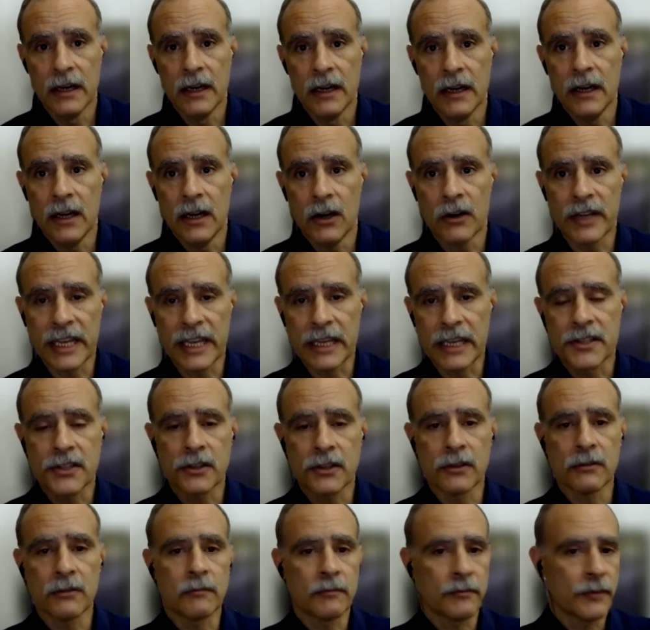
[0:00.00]
Okay,
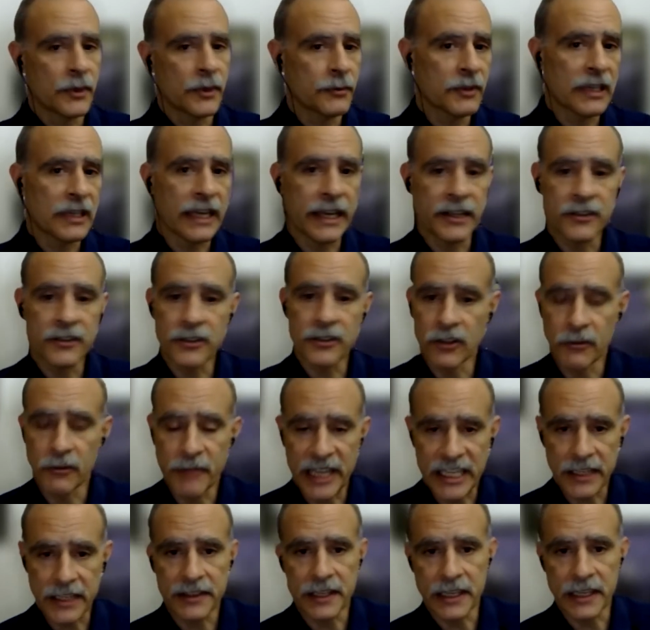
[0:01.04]
so we would like to know
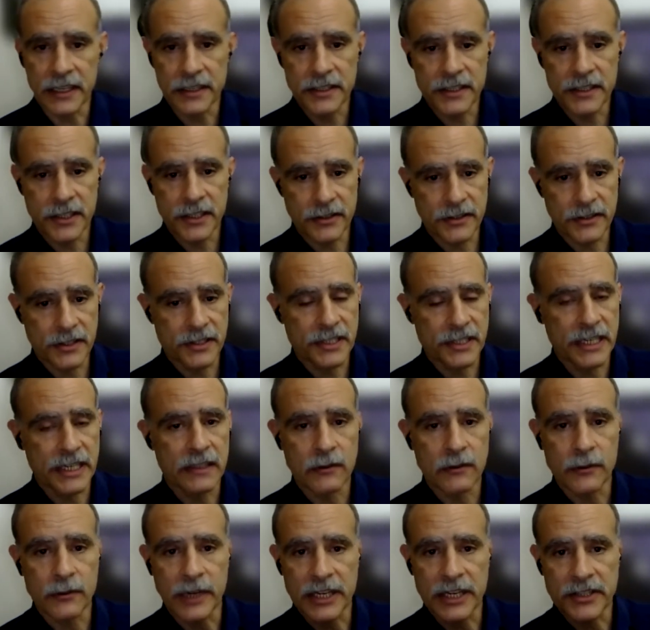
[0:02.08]
many things. Here's a set
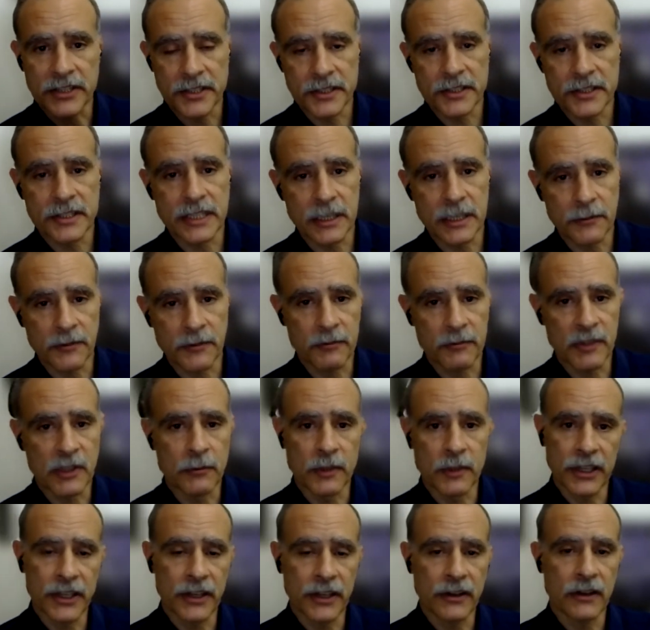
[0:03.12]
of questions that we've been
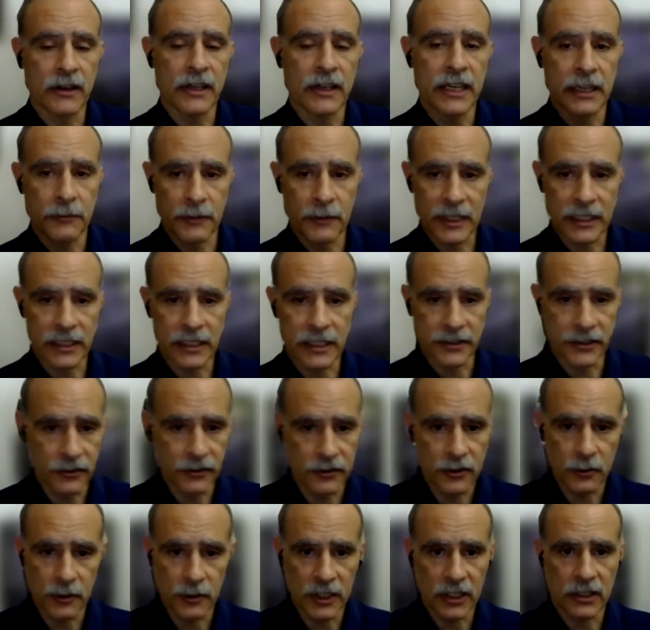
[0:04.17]
working on and will continue
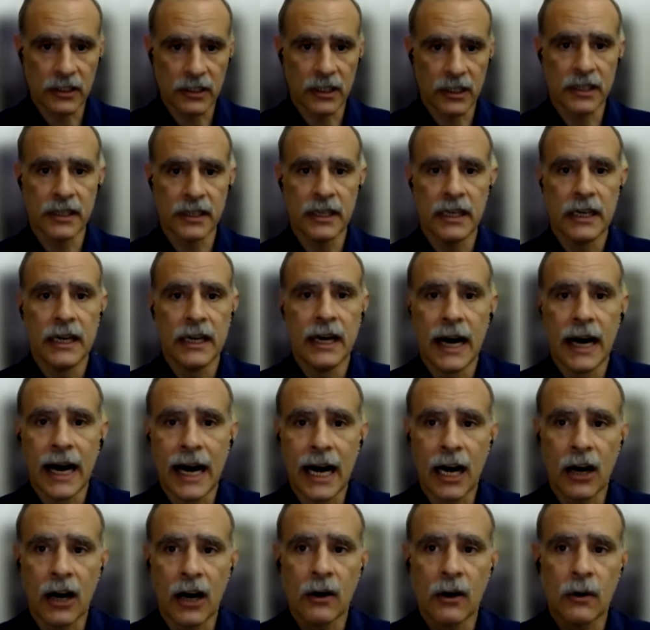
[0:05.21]
to work on.
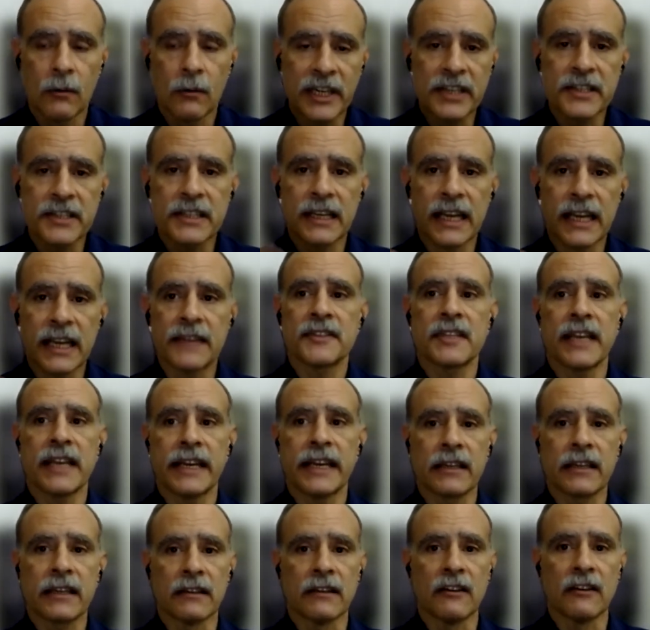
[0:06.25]
What is the life
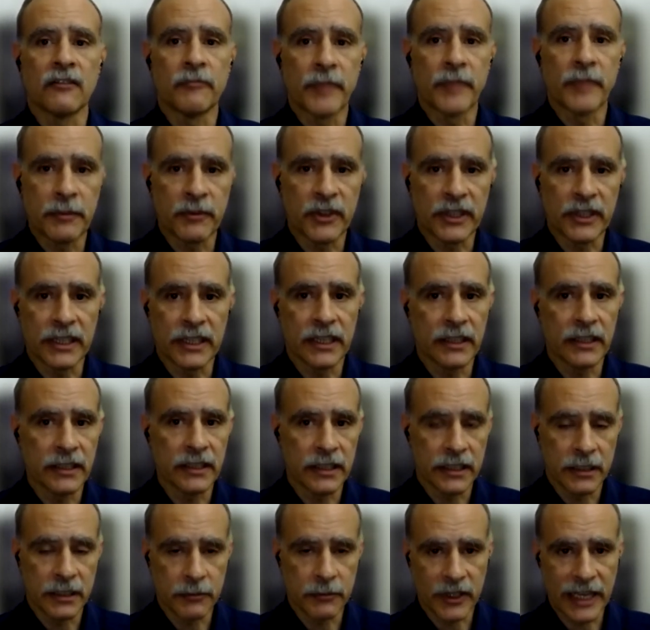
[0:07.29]
cycle of memory in the
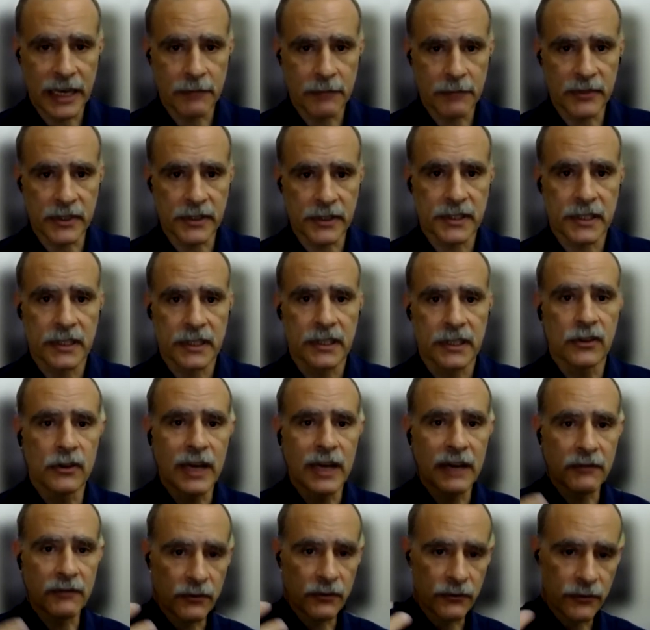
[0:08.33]
hippocampus? You
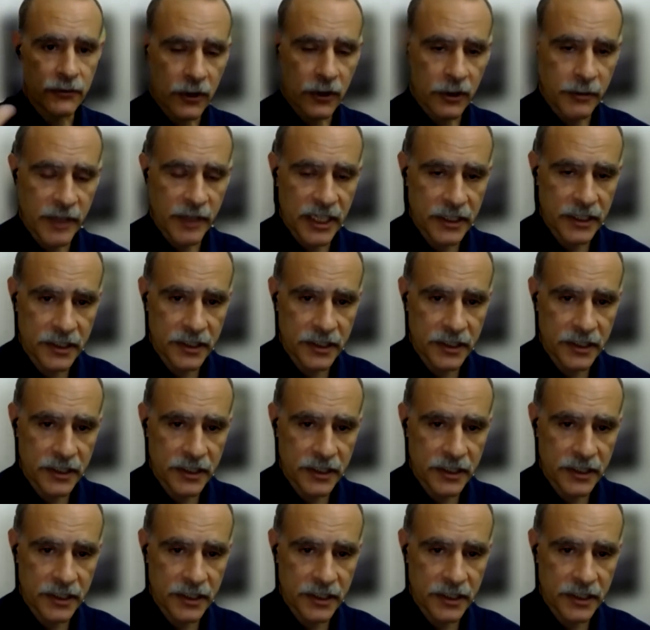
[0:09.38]
have to form it.